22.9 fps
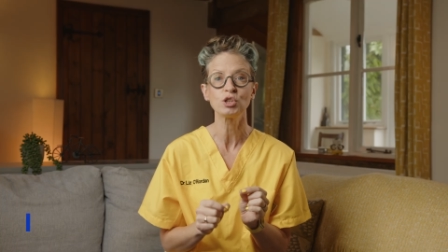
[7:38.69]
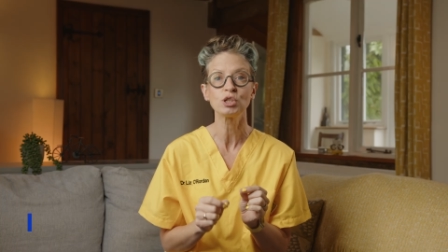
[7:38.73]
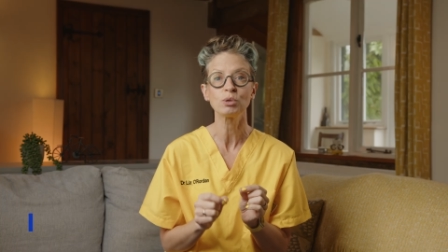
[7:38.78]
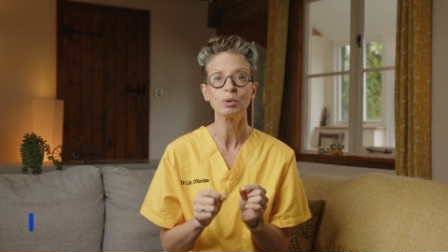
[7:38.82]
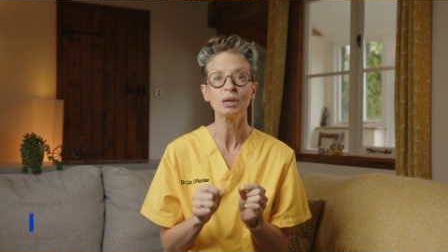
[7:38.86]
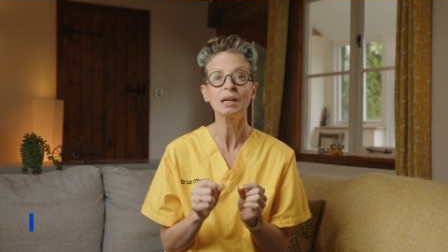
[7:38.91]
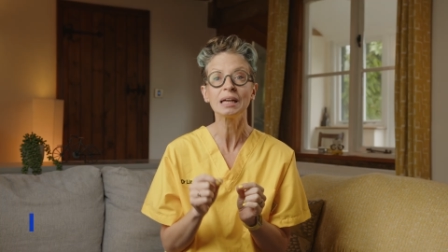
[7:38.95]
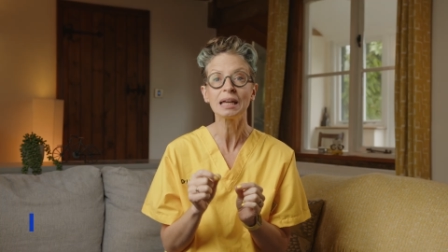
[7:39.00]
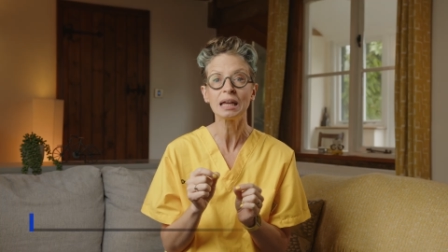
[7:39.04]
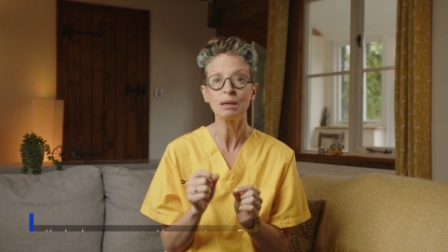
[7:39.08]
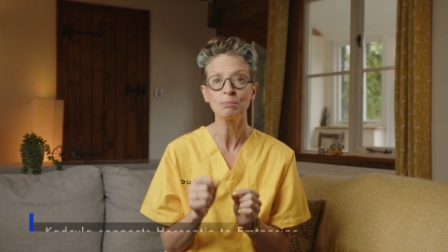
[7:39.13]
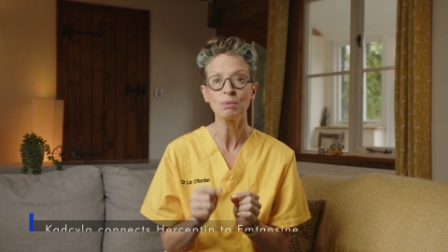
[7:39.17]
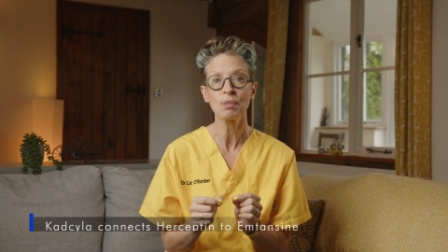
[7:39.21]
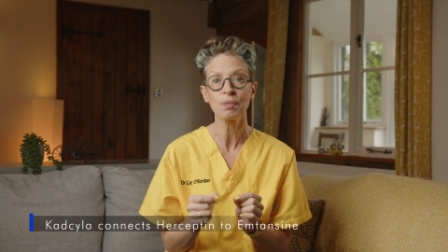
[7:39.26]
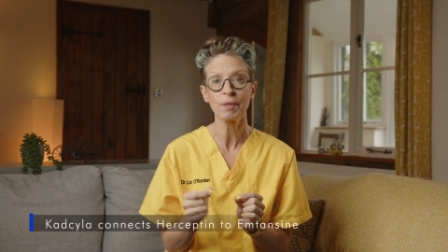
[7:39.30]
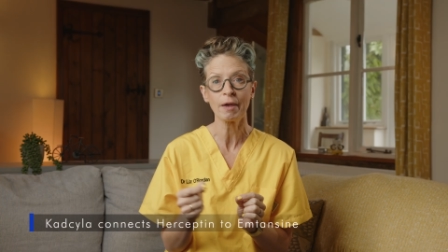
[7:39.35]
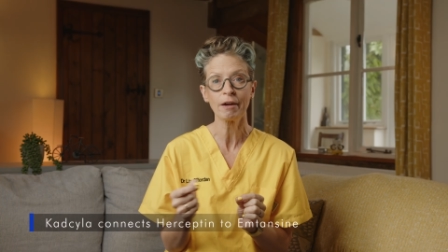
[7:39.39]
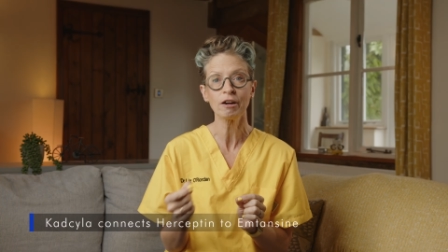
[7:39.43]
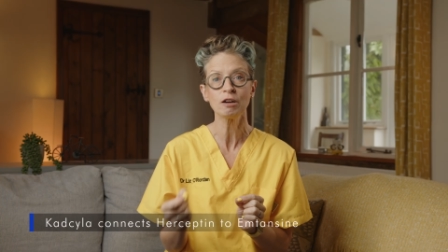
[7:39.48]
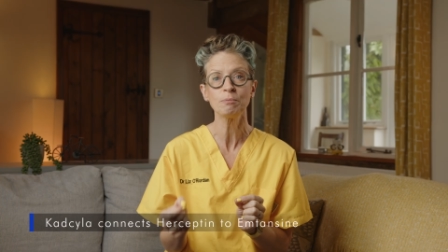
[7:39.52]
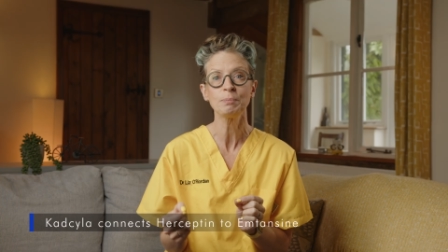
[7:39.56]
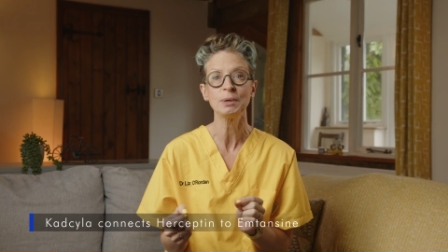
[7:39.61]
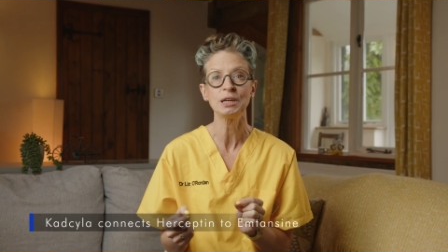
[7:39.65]
to a
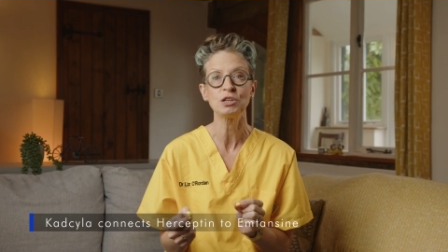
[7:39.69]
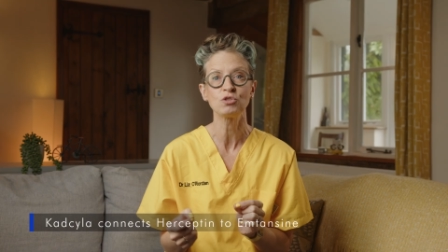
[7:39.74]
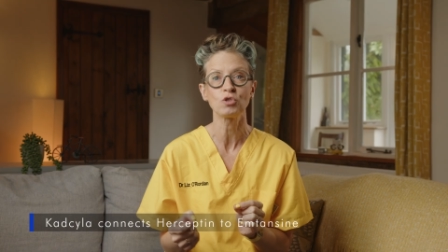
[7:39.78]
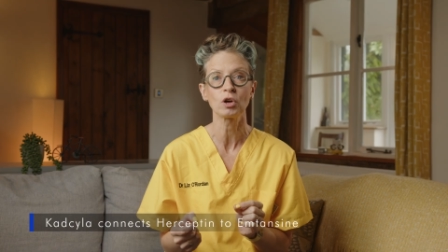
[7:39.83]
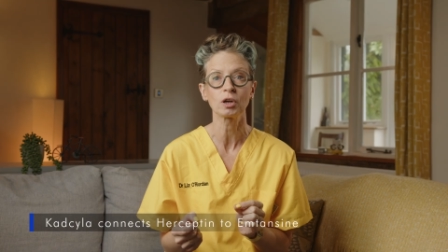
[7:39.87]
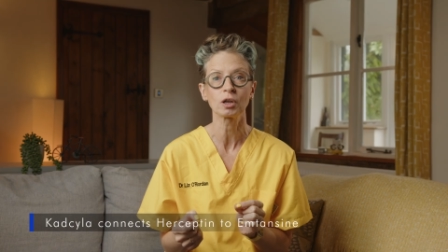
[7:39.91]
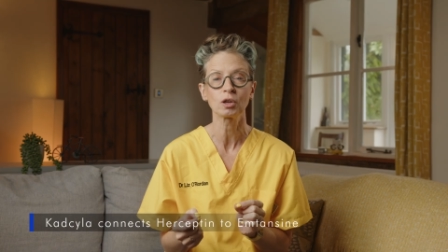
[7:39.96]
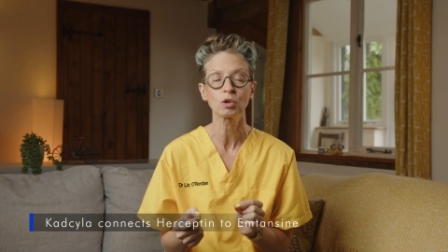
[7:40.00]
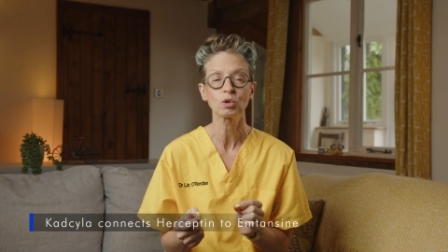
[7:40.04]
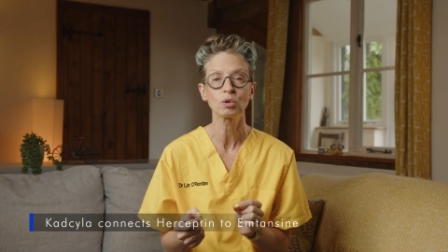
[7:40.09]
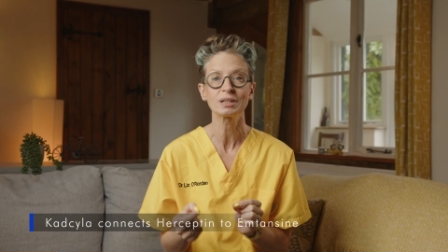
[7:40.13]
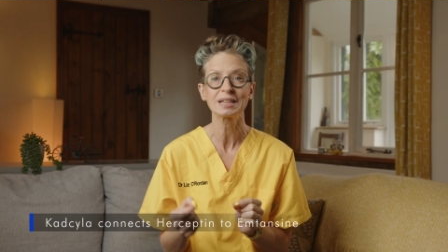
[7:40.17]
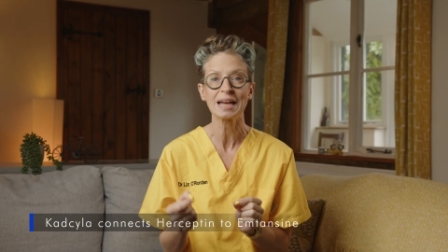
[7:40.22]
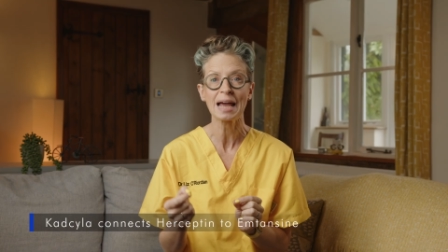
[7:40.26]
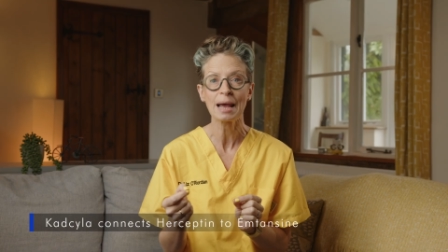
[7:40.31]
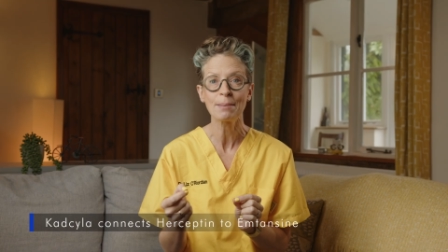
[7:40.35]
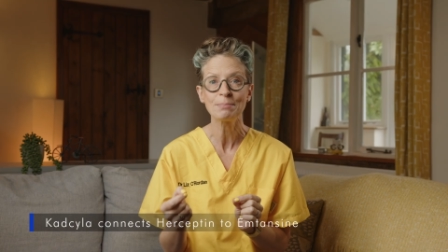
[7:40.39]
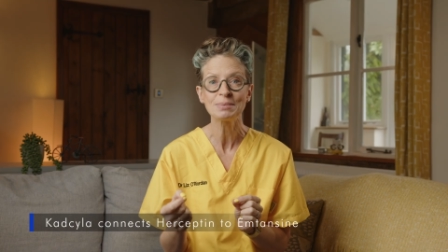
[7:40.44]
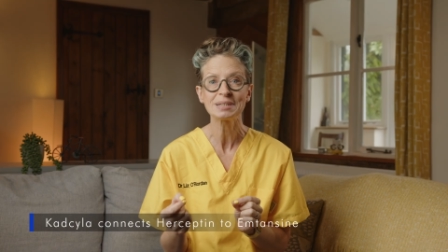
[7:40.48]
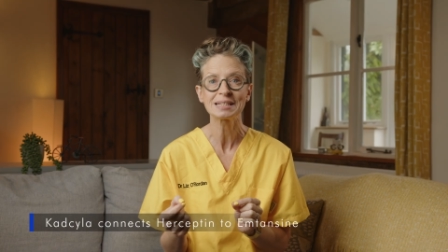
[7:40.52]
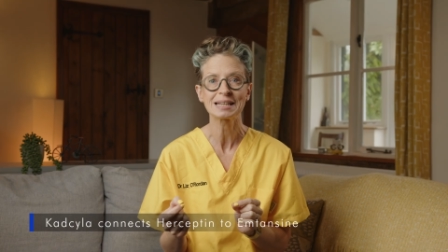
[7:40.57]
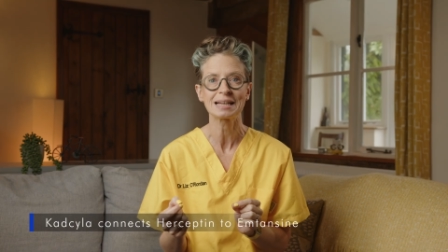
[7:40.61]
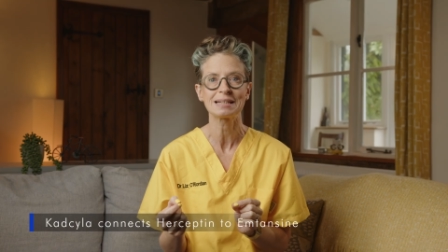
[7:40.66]
chemotherapy drug called
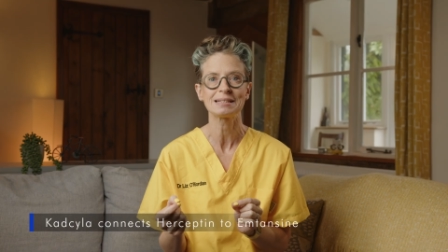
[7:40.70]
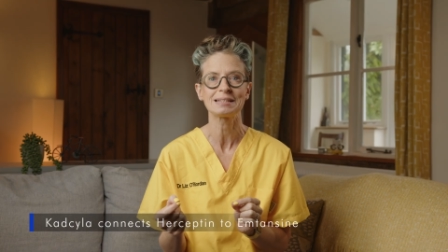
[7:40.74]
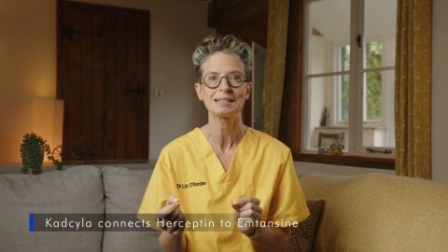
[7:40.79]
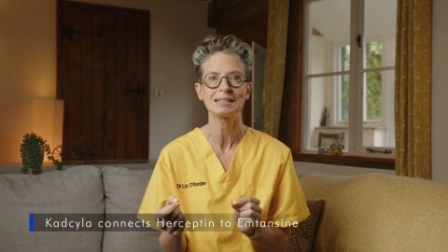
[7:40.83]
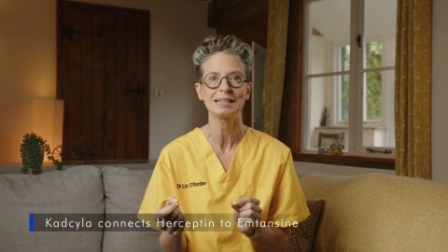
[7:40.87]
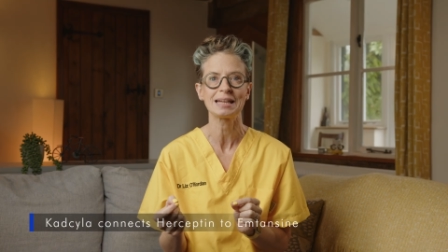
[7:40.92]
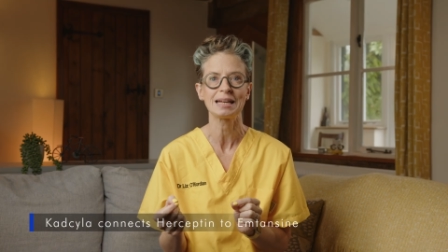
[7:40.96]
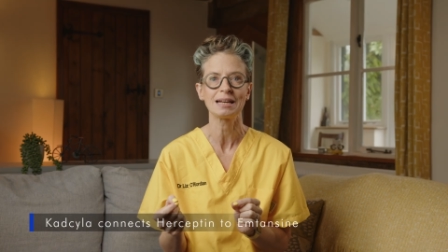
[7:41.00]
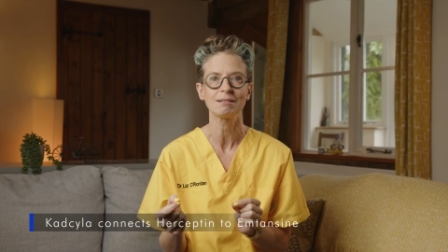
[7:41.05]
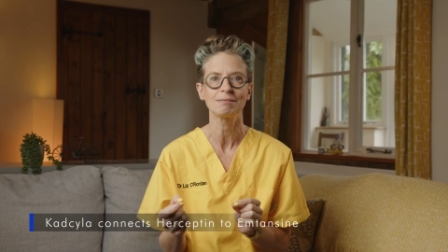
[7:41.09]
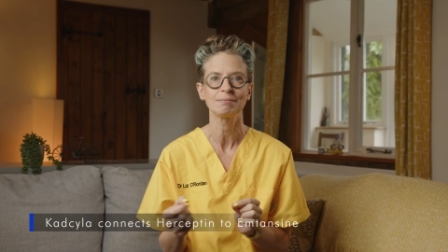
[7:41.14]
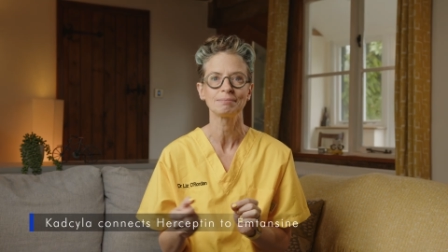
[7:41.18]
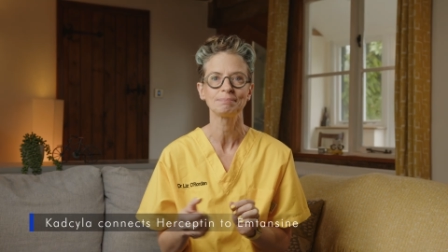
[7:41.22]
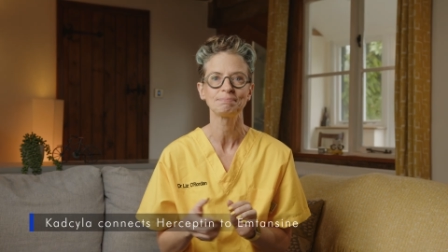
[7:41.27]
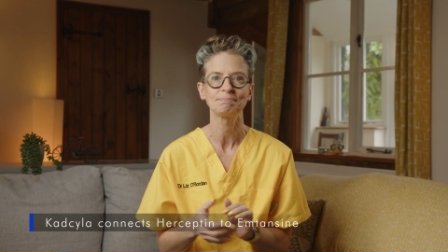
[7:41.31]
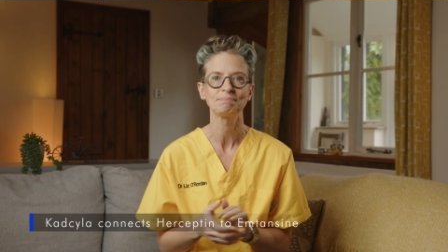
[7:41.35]
Emtansine.